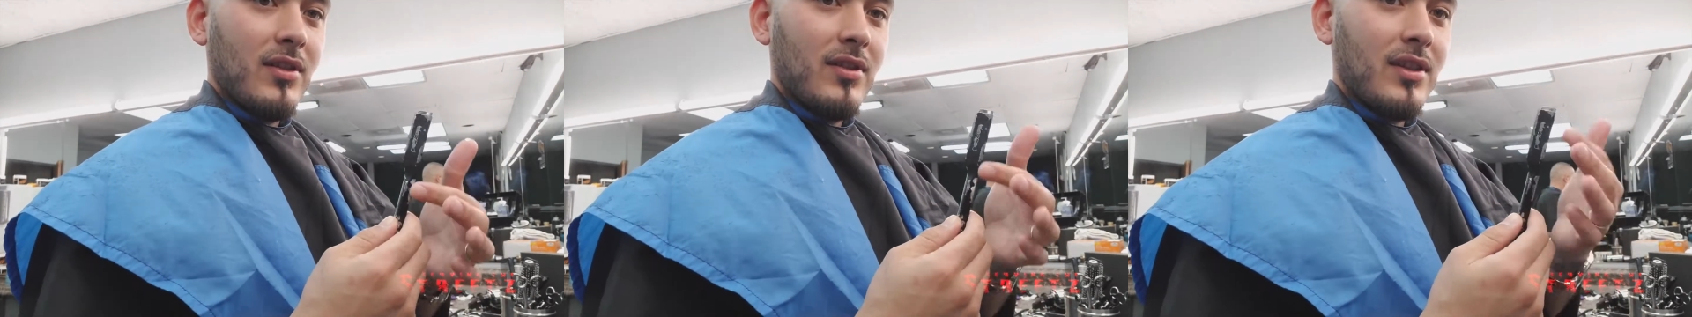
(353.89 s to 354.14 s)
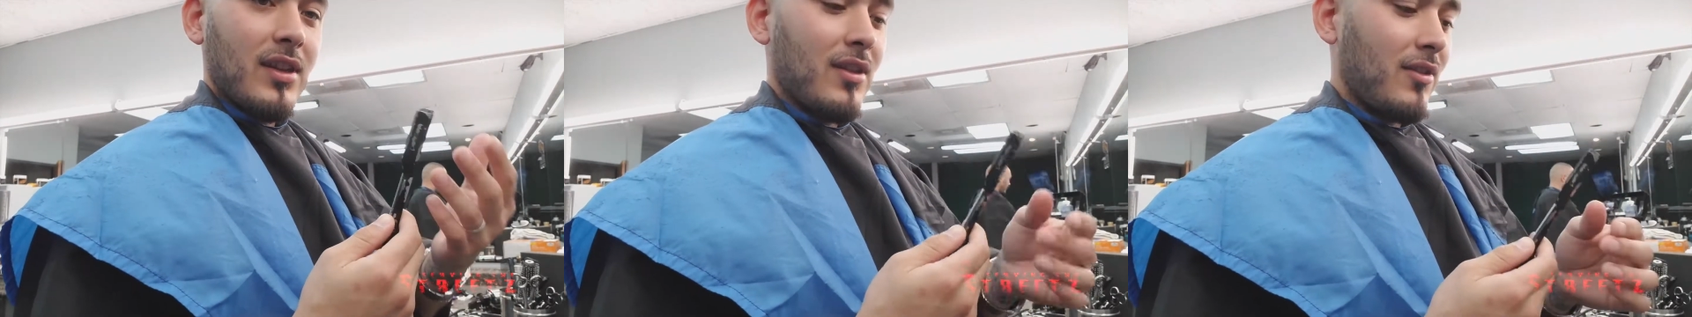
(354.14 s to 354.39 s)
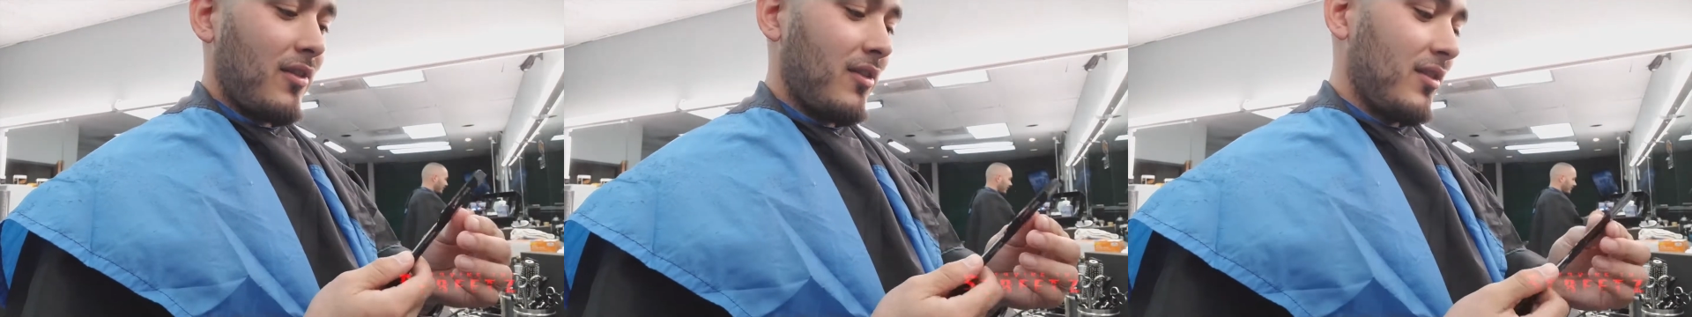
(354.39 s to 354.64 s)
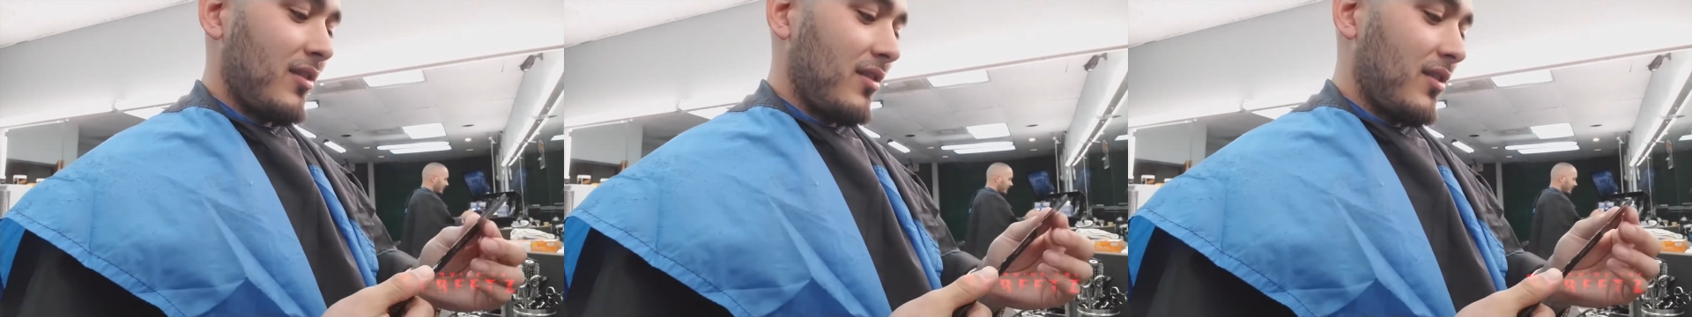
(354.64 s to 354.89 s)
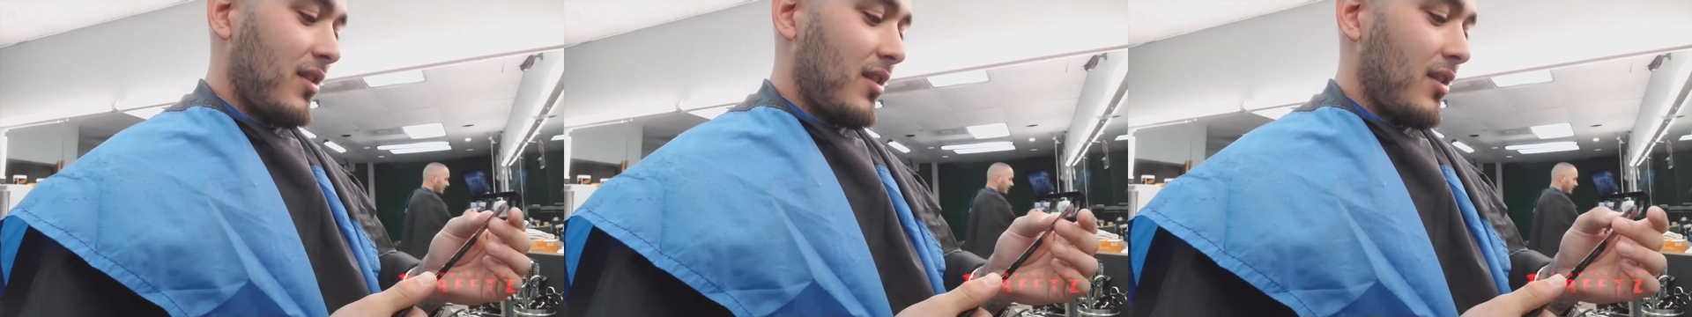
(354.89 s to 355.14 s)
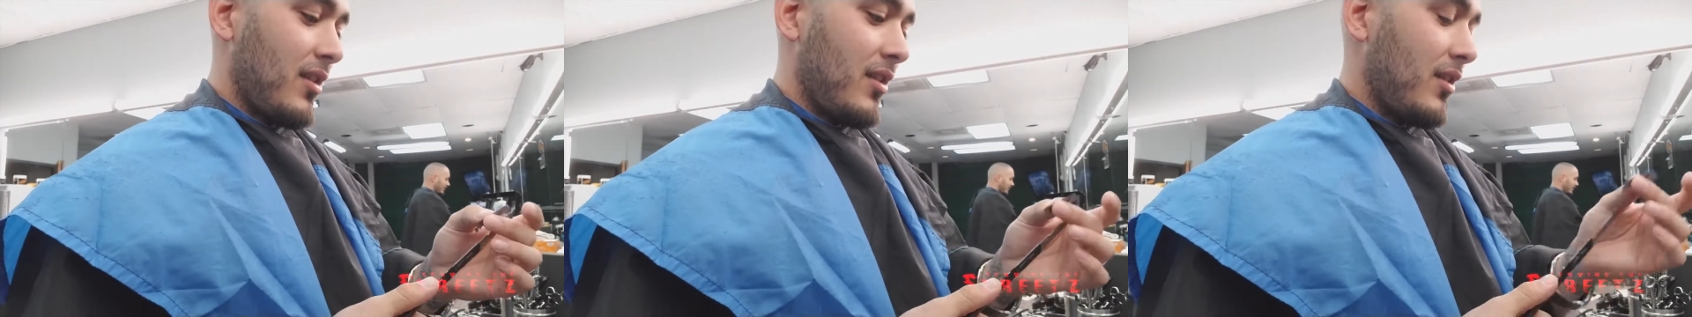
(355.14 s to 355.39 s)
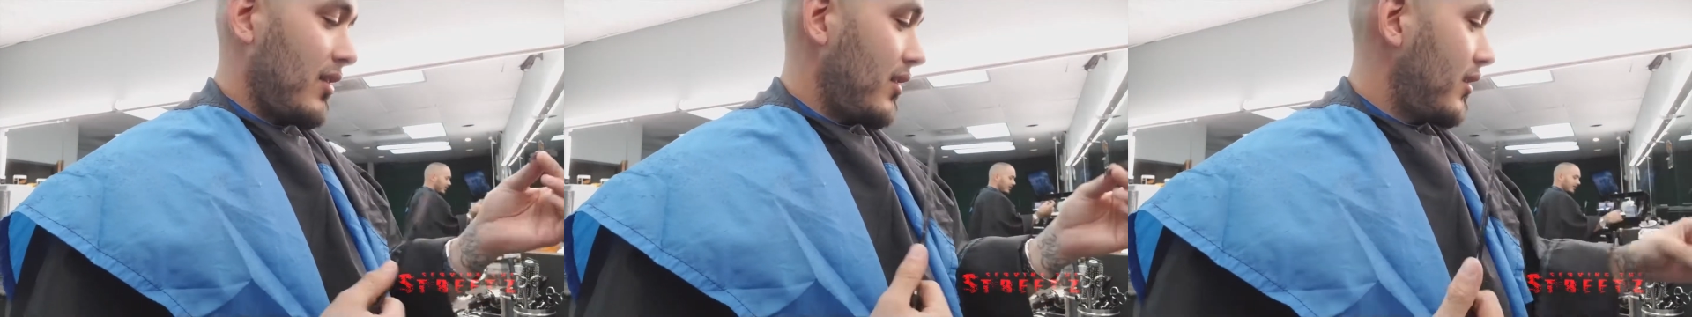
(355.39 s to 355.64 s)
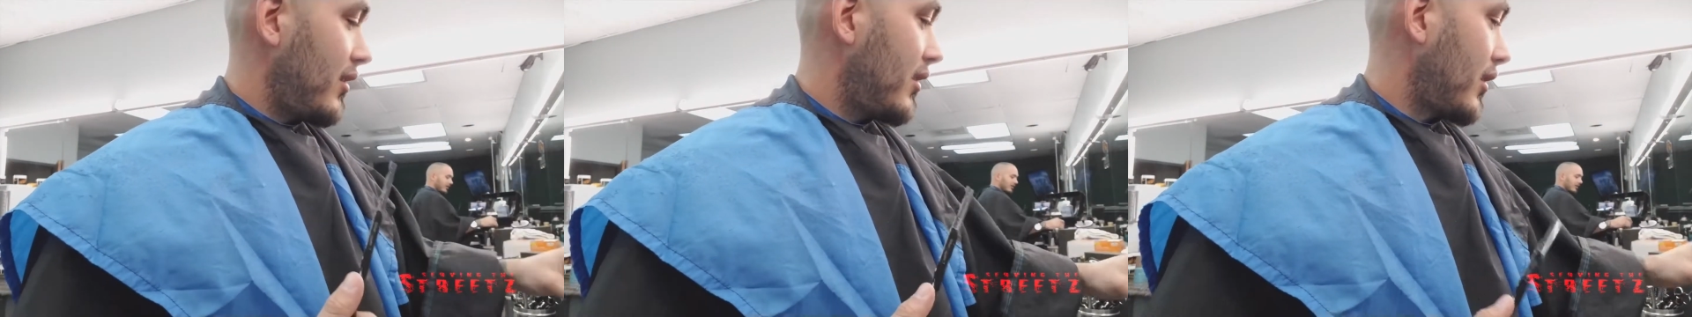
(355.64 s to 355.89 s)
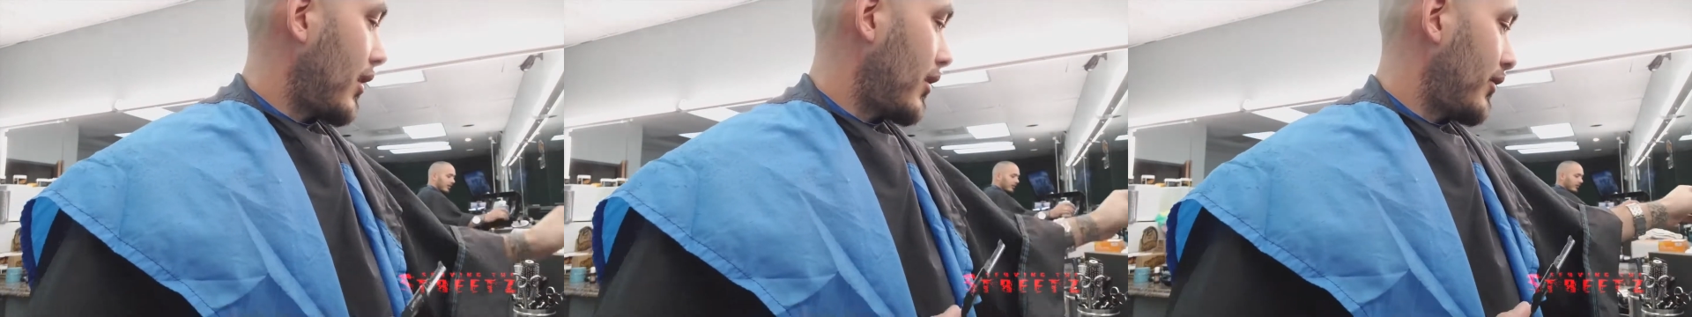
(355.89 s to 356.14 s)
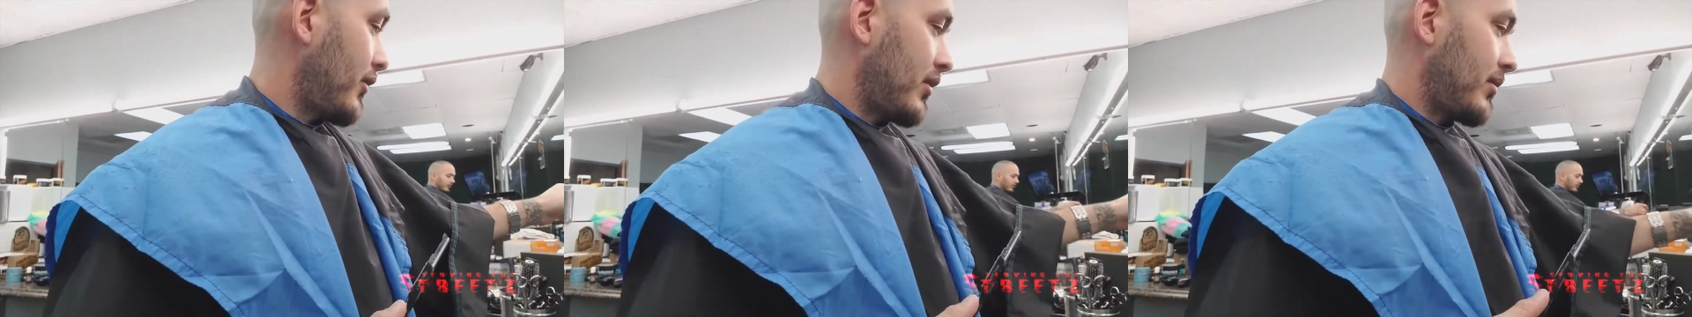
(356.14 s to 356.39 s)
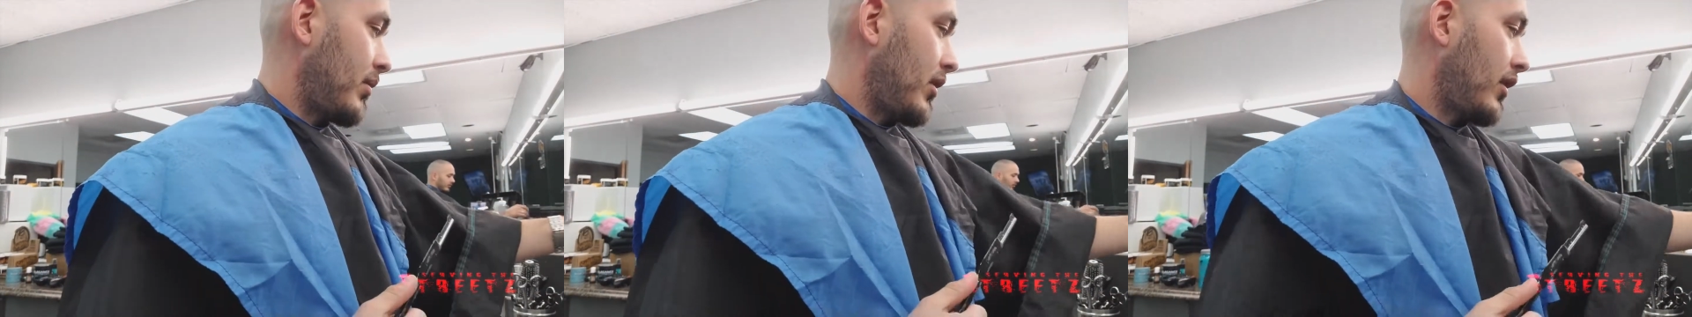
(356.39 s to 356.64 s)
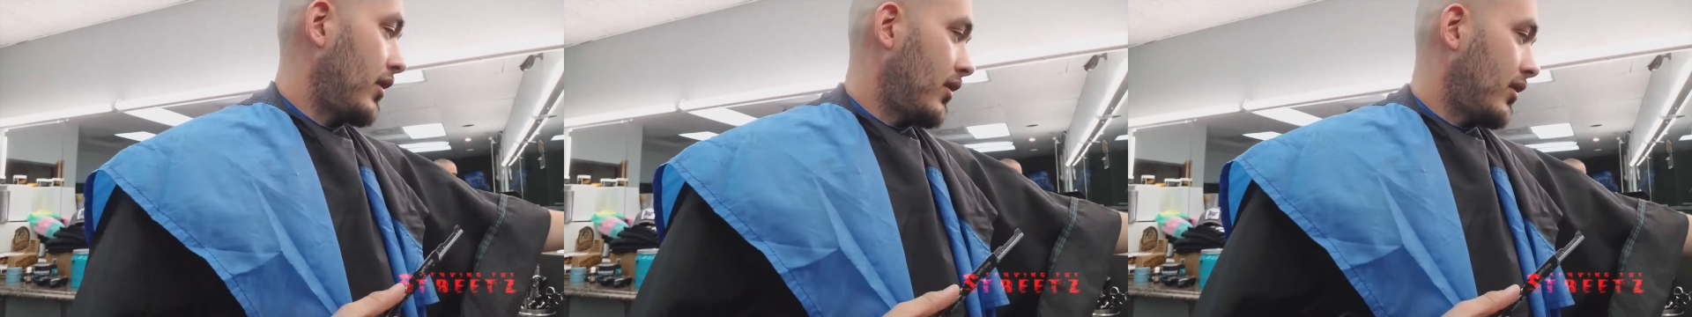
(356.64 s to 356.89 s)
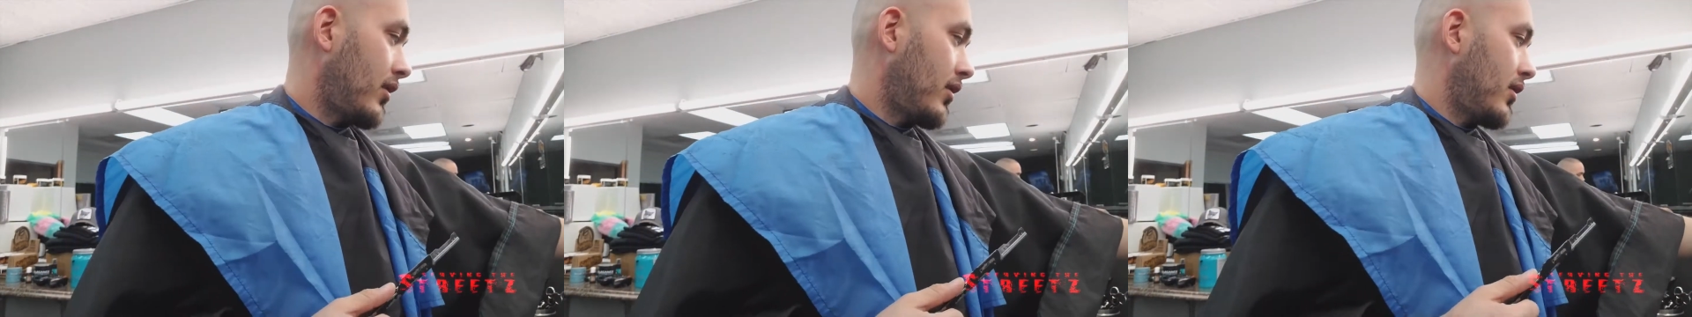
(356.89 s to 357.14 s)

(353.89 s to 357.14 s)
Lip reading: Look at how it looks. I love this blade.